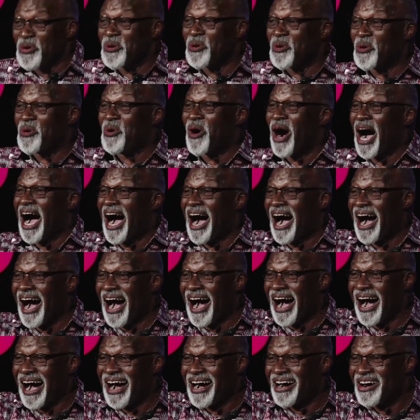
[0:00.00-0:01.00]
who are
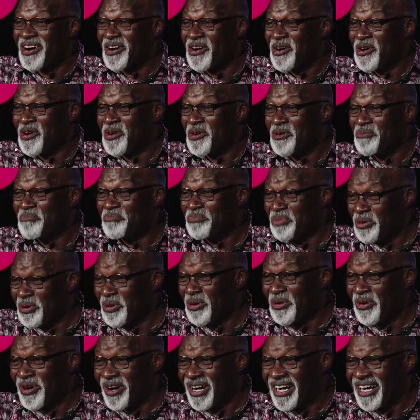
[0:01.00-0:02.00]

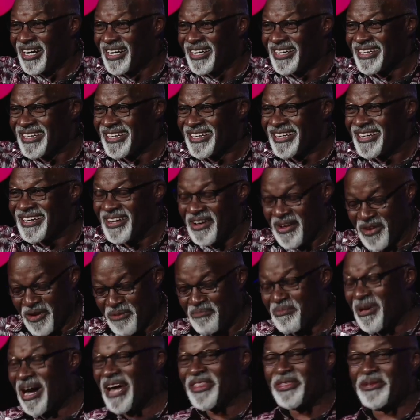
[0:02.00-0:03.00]
poor.
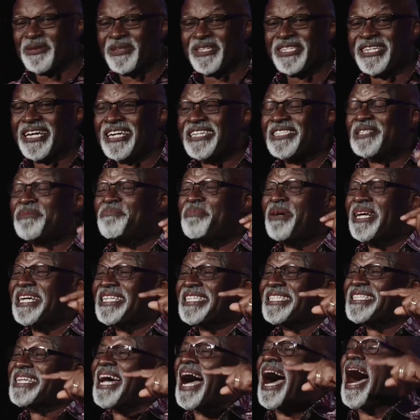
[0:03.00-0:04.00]
Matthew says,
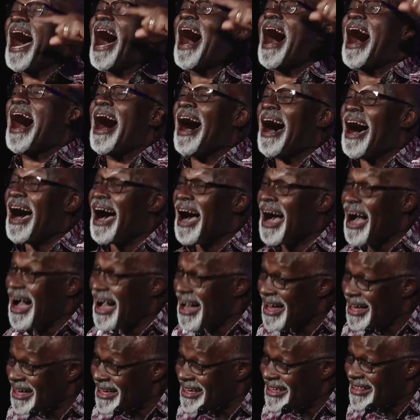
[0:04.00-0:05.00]
blessed are
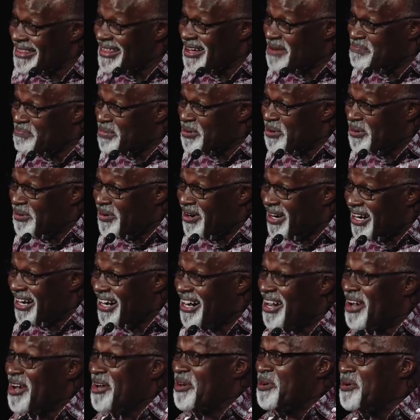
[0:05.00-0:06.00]
the poor.
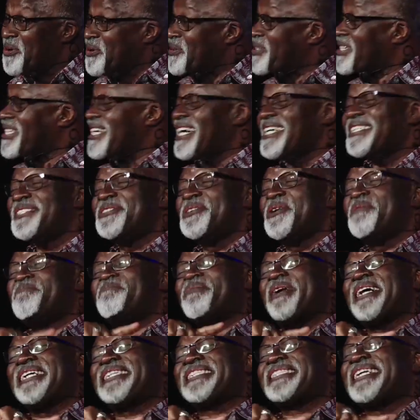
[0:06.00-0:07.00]
Luke says, no,
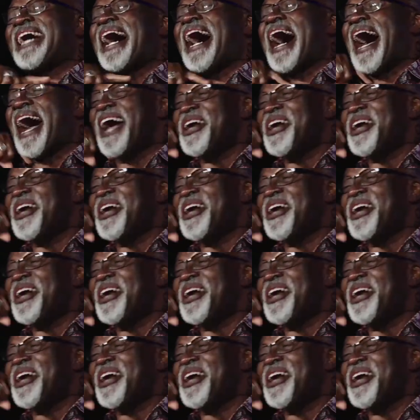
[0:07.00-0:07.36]
blessed are